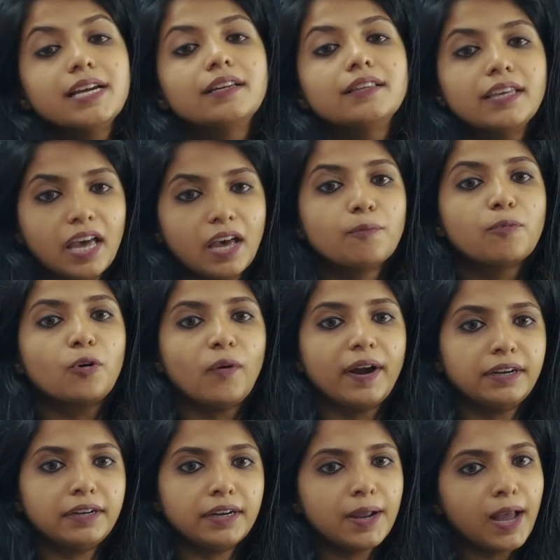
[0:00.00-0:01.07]
that they have
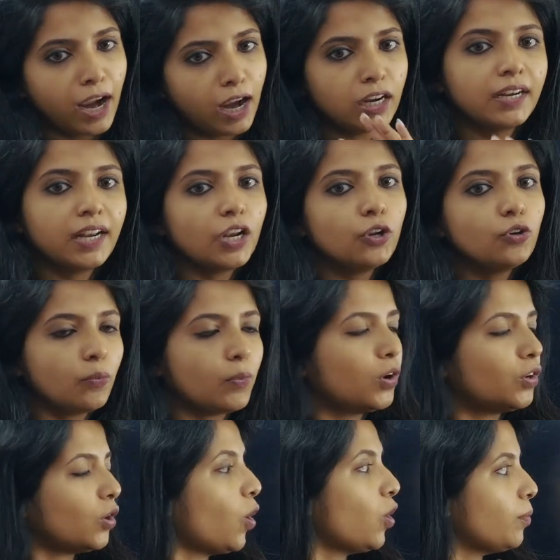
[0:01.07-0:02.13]
provided. I'll tell you
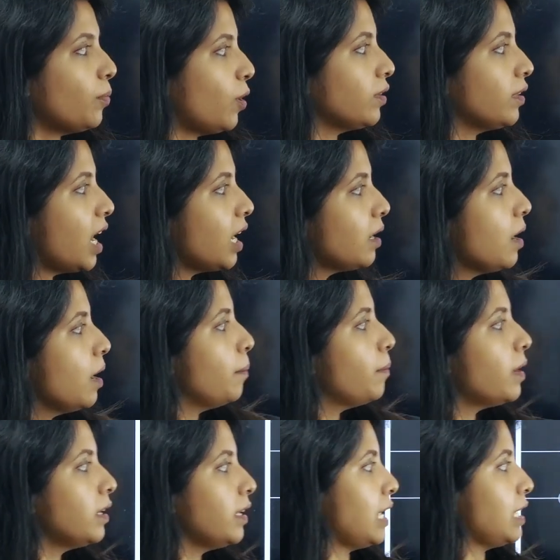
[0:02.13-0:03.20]
about all about that
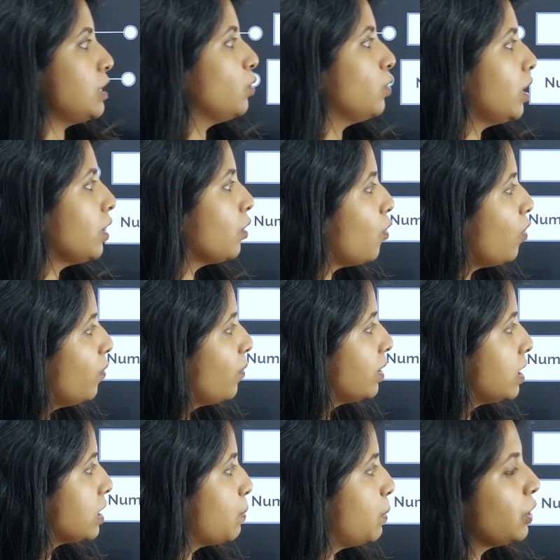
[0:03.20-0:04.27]
but yes you can go
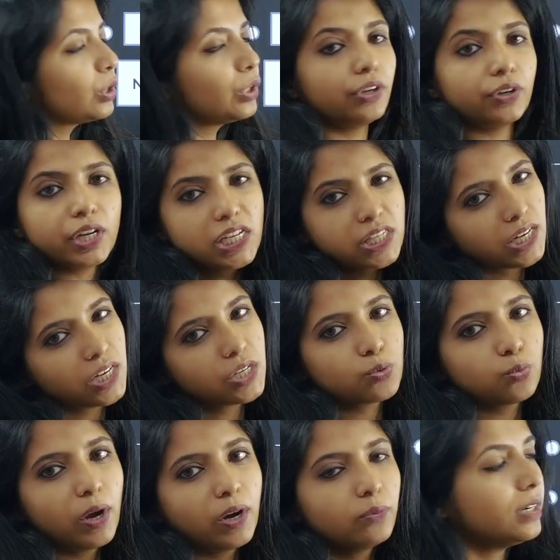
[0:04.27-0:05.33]
with this particular range that
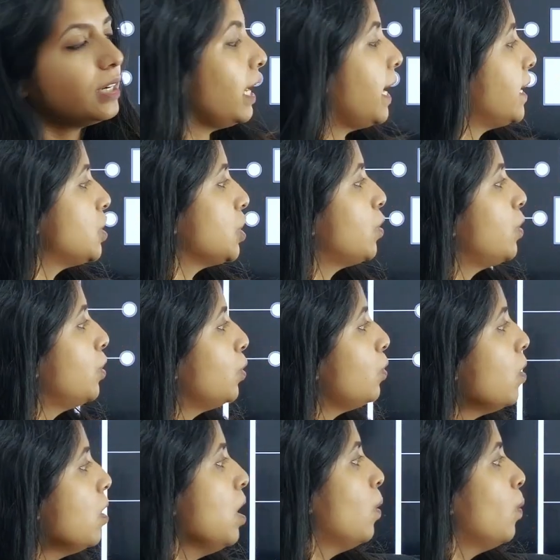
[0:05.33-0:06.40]
is 1180 to
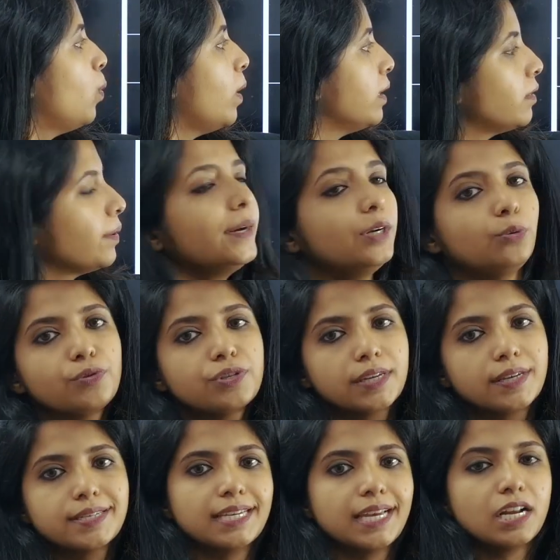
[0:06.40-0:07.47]

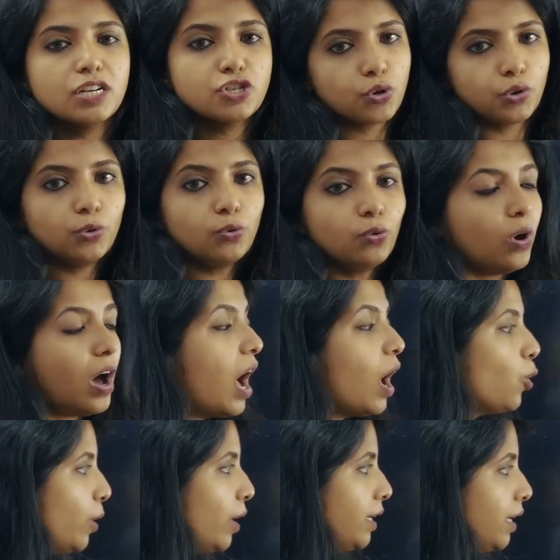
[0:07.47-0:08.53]
1326. I'll show you
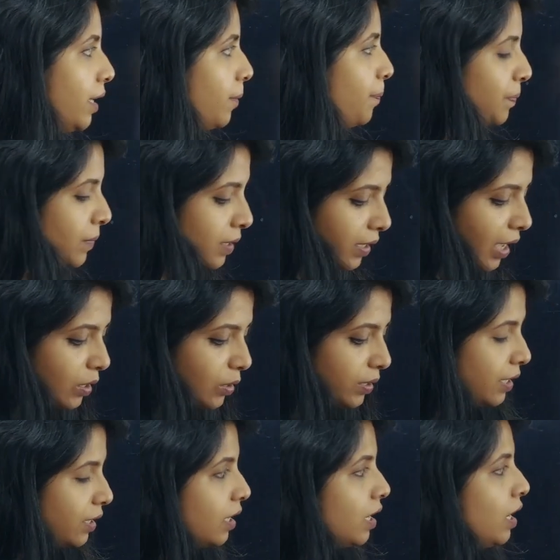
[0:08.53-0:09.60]
how I did
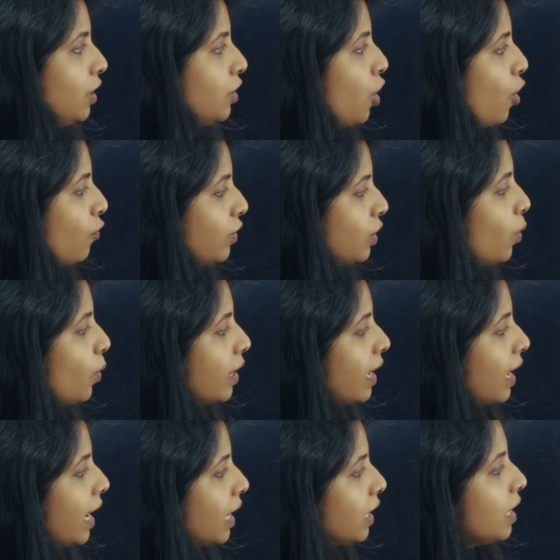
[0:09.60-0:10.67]
calculate. Now we go
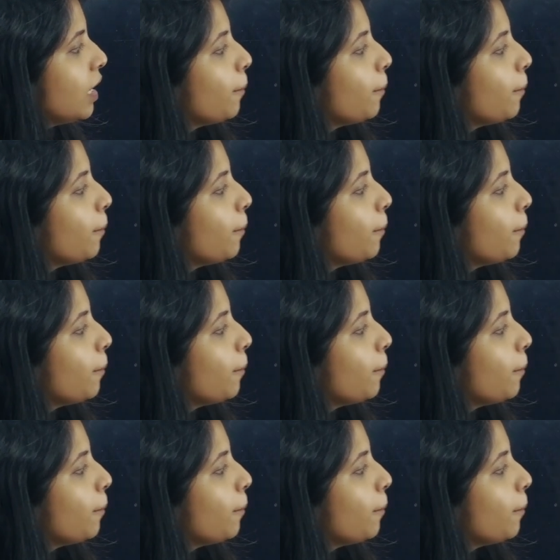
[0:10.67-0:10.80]
ahead